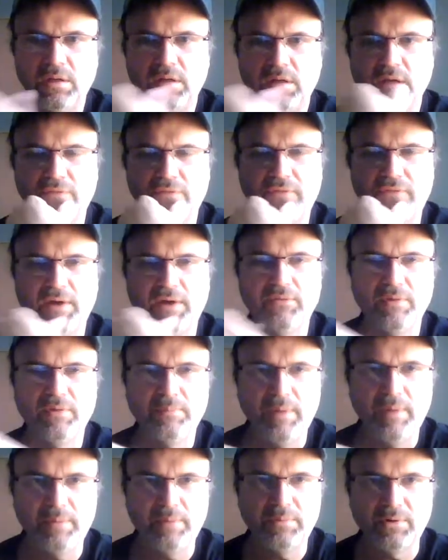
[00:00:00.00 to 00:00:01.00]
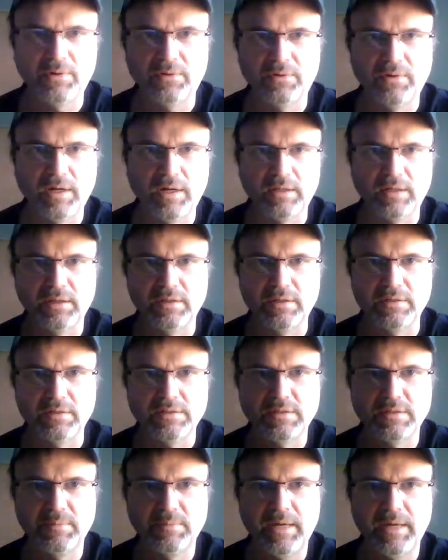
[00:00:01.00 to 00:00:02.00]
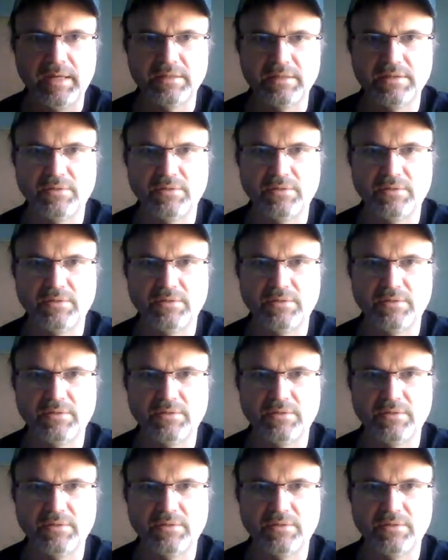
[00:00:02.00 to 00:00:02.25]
if I remember correctly, the schematics